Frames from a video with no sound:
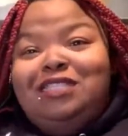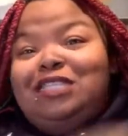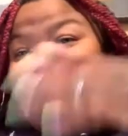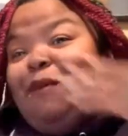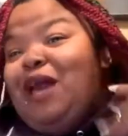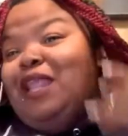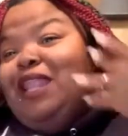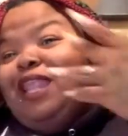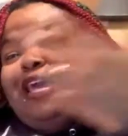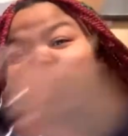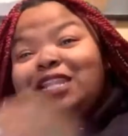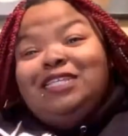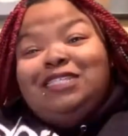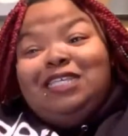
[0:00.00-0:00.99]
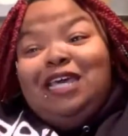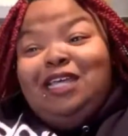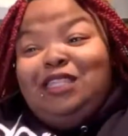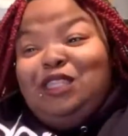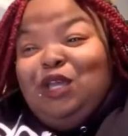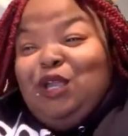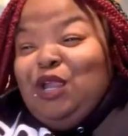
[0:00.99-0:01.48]
to my ladies
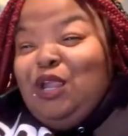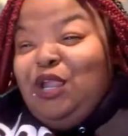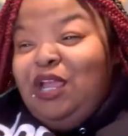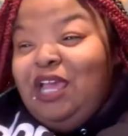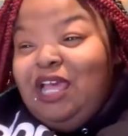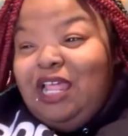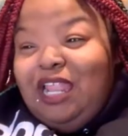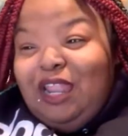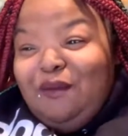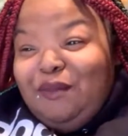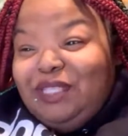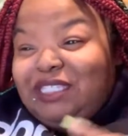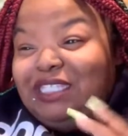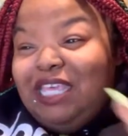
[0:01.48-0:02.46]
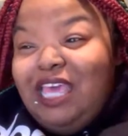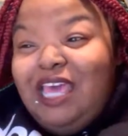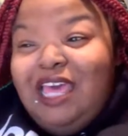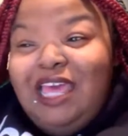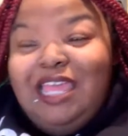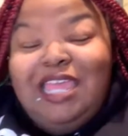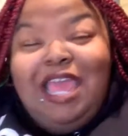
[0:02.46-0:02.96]
out there, let me
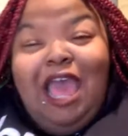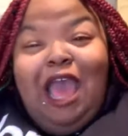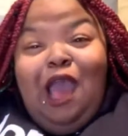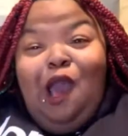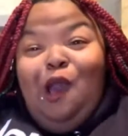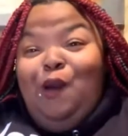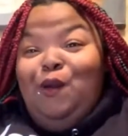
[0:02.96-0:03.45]
tell y'all,